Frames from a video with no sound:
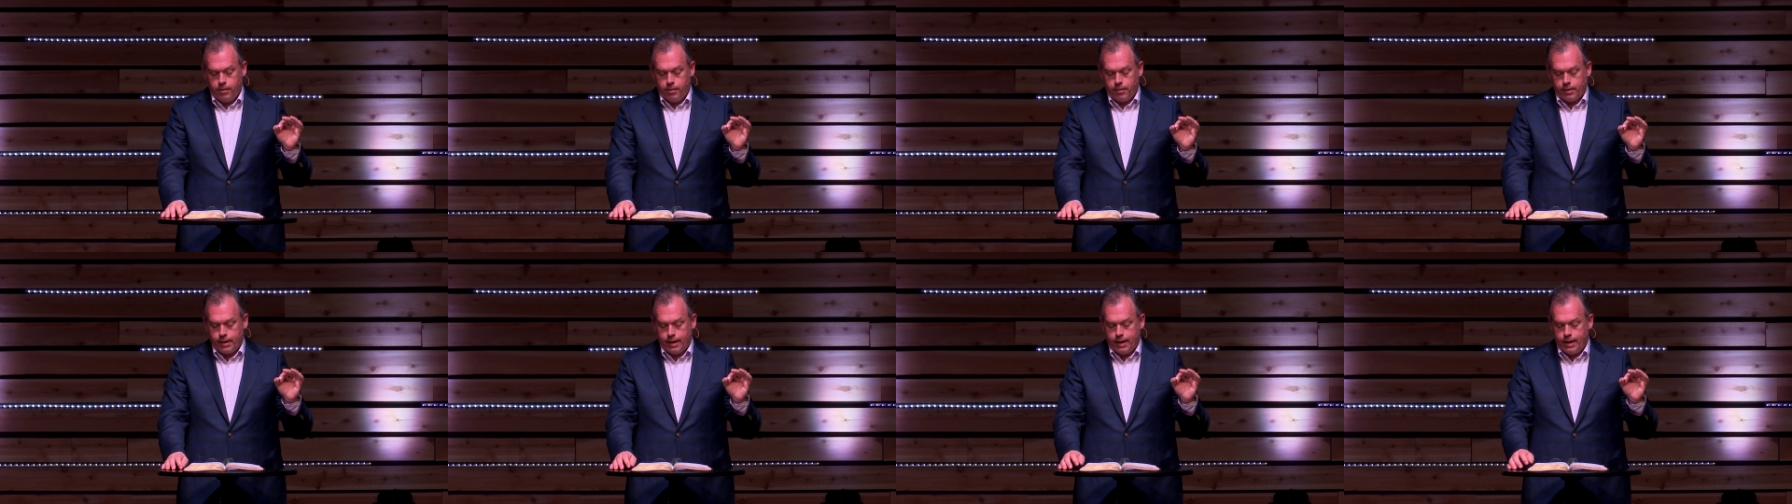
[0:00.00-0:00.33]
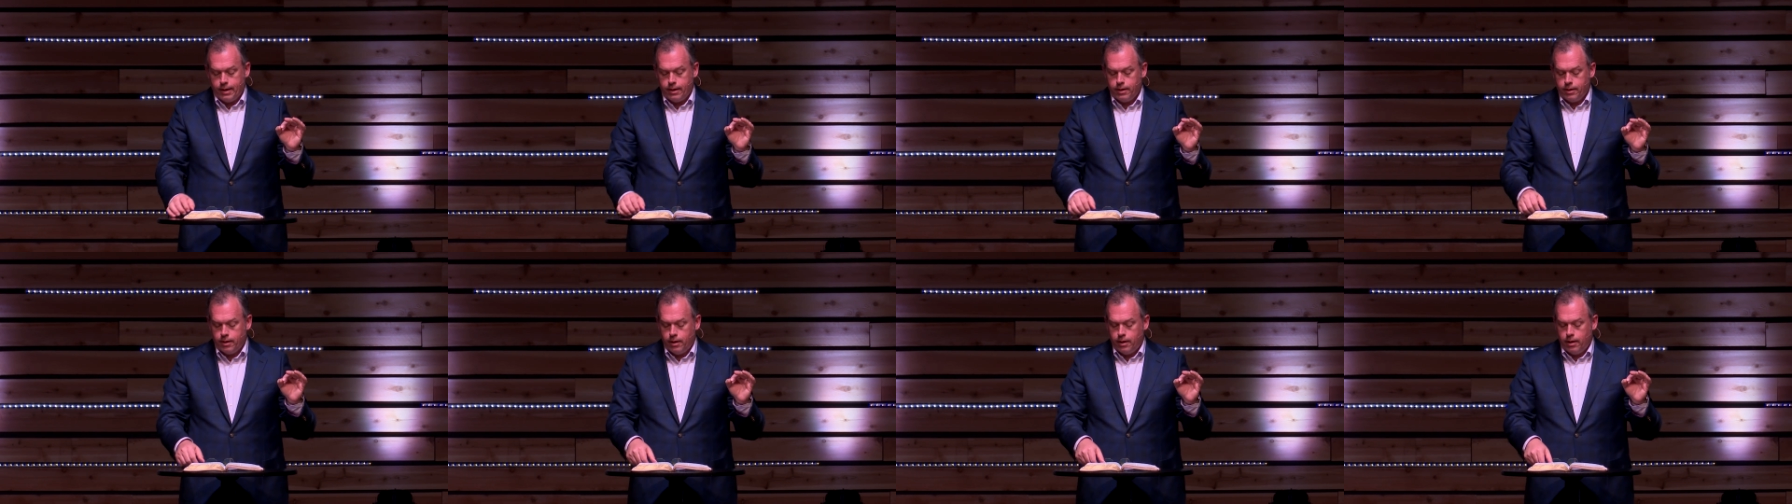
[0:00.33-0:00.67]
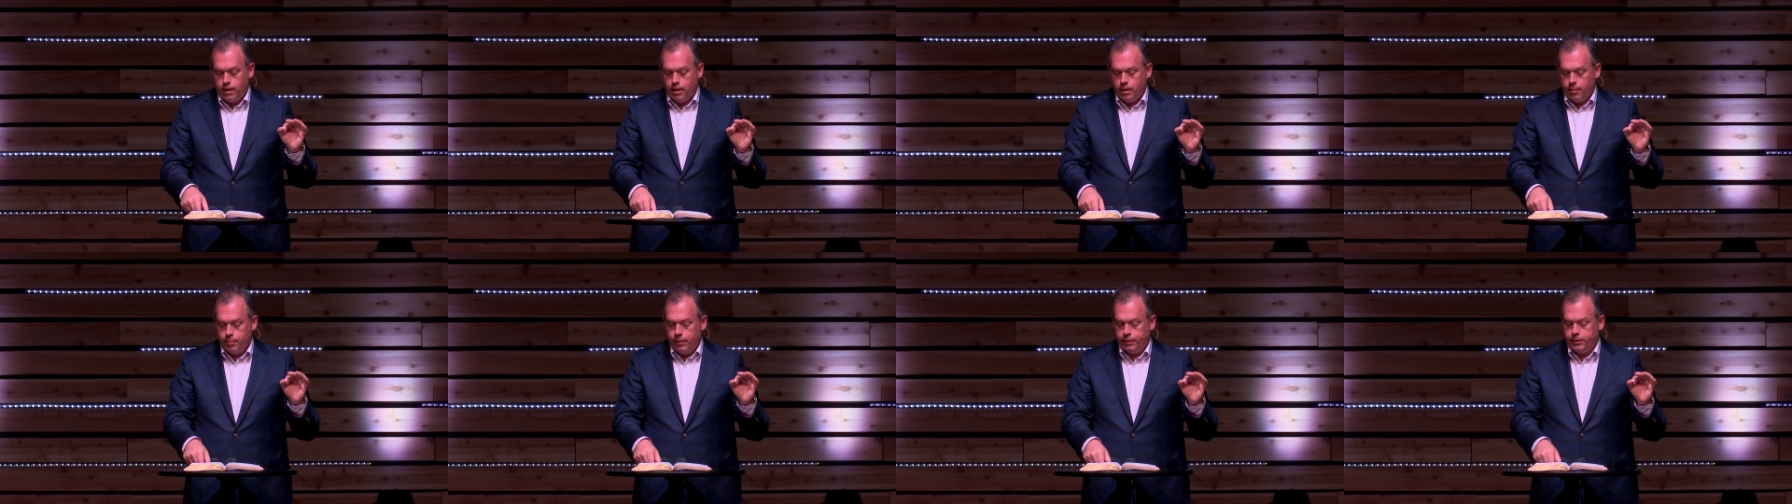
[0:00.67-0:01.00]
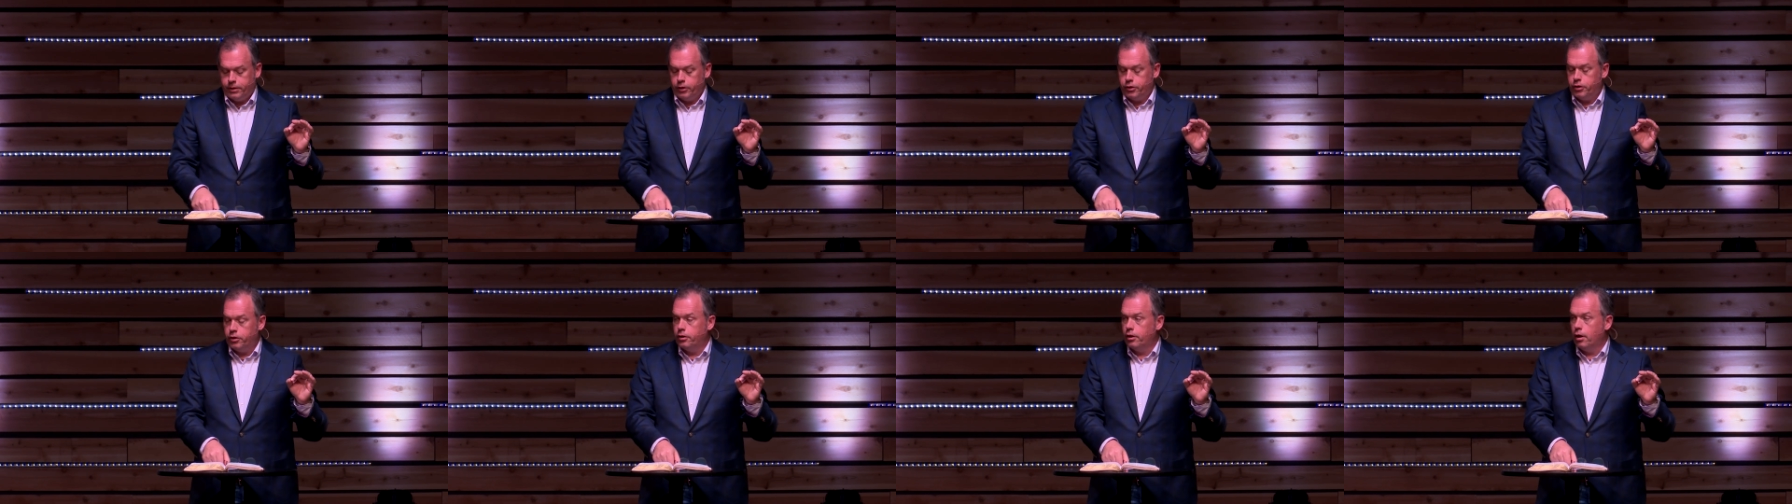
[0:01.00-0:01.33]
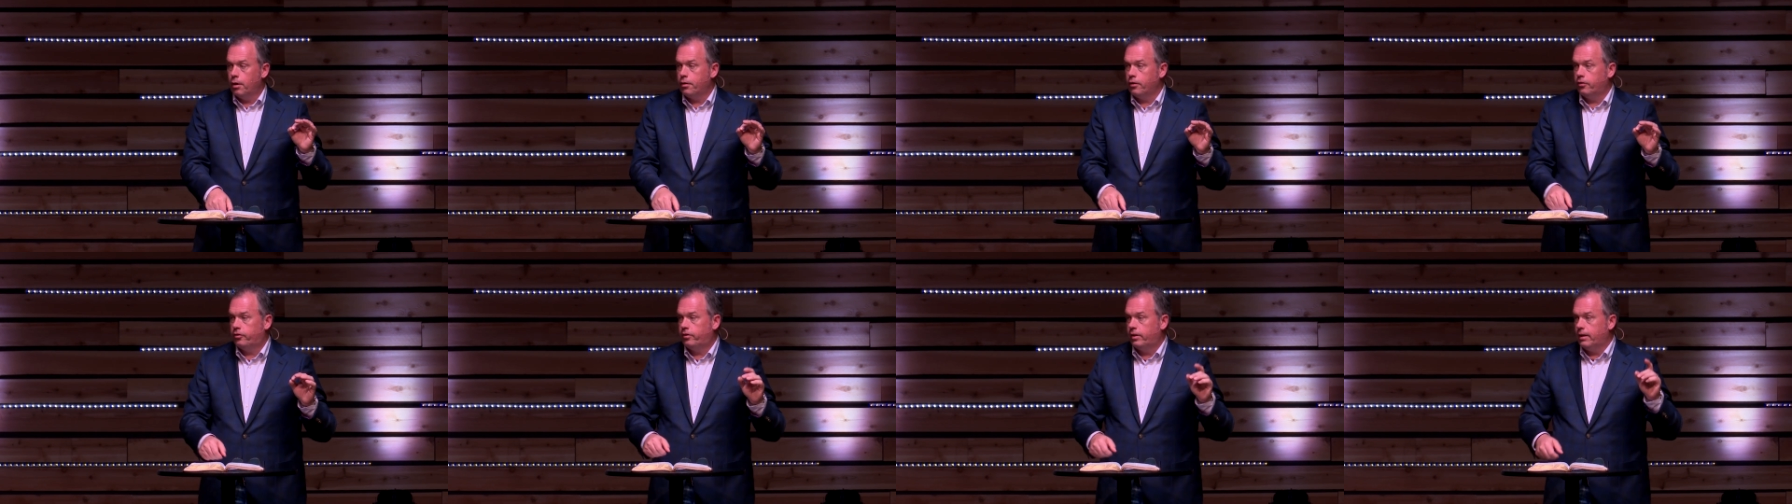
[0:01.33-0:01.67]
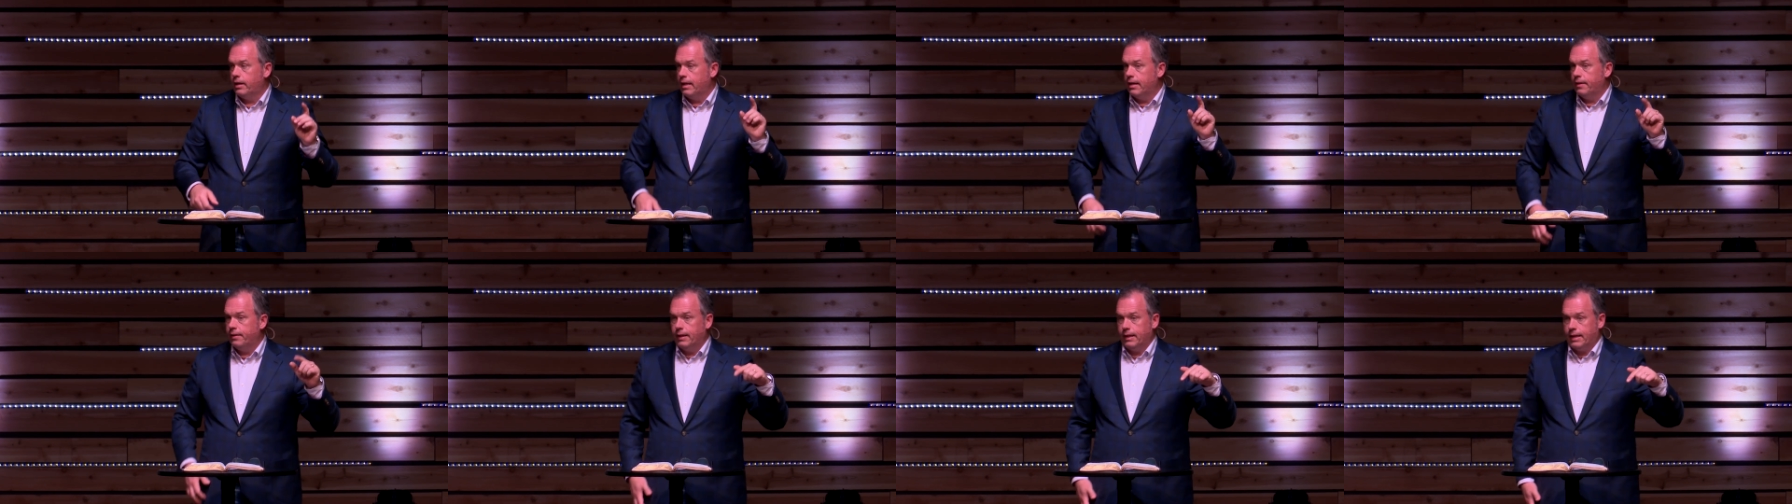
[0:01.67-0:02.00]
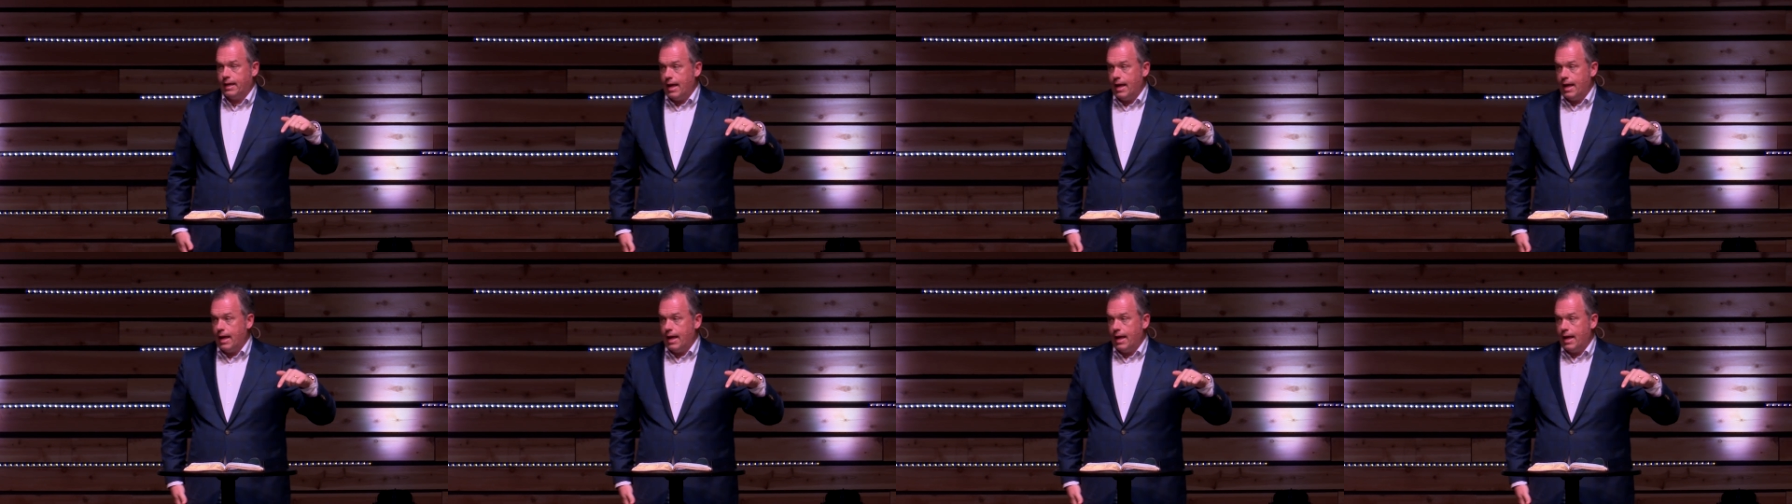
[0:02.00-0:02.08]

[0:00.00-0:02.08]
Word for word: Okay? But did you notice that in the